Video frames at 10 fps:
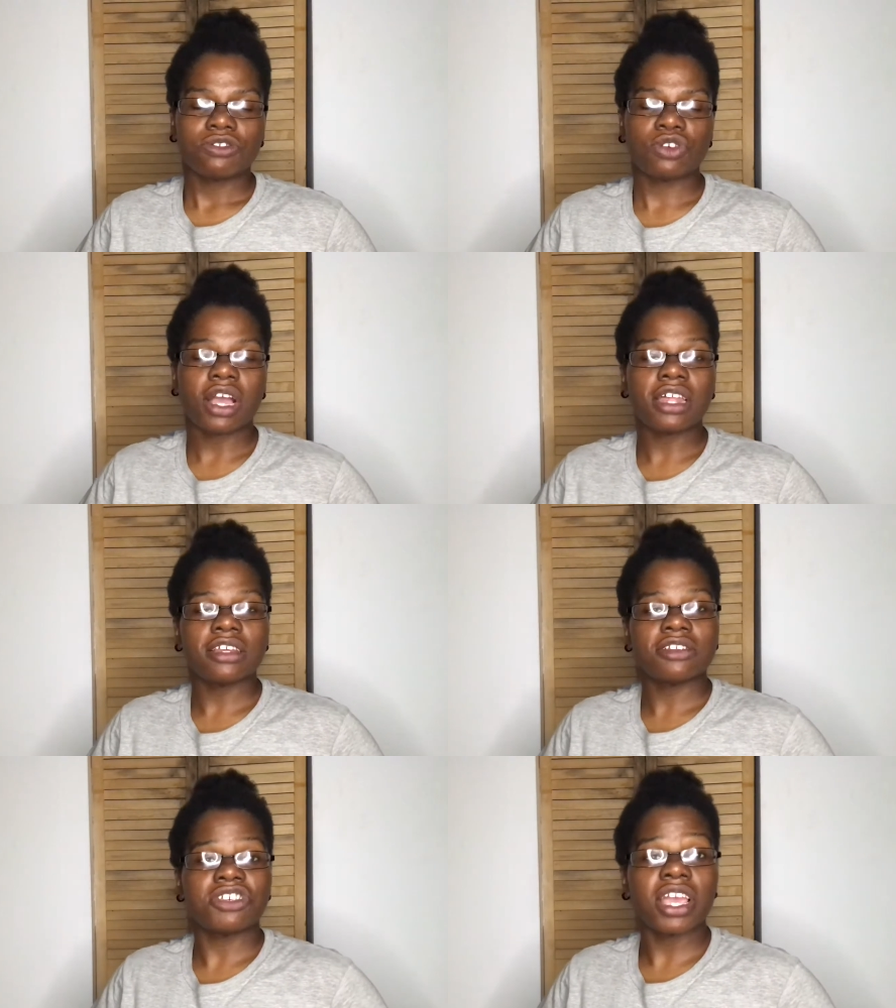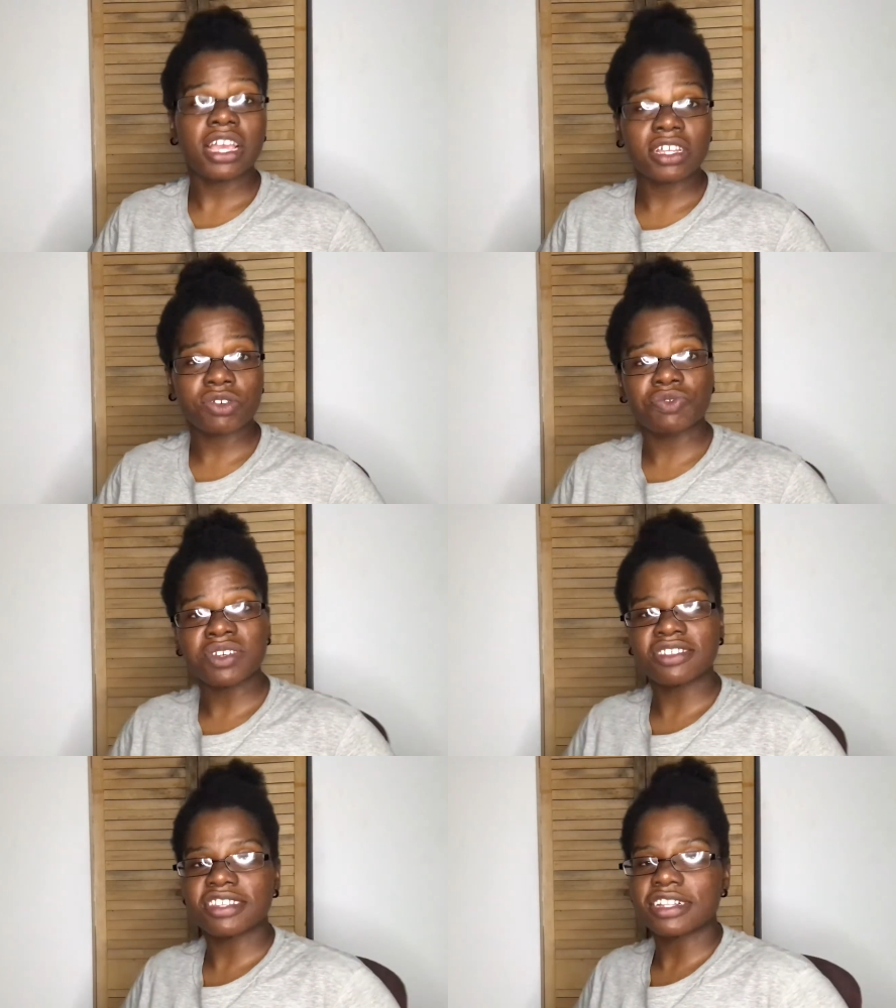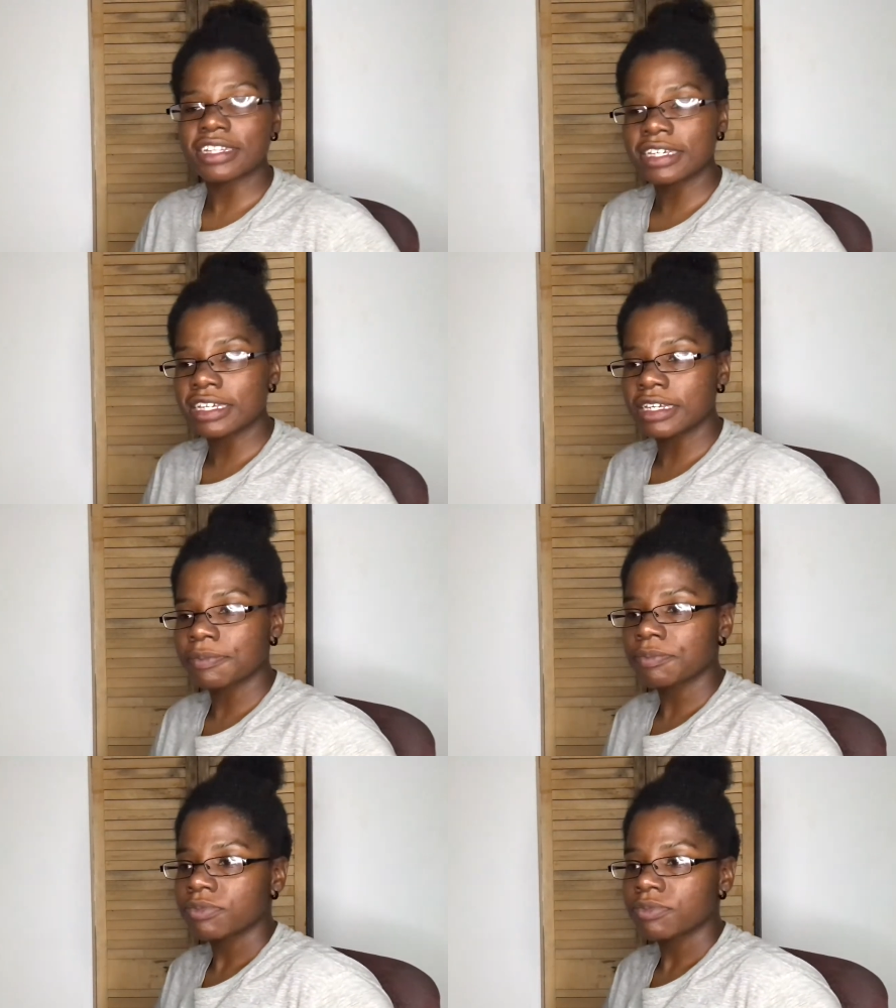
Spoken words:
Trying to change physically.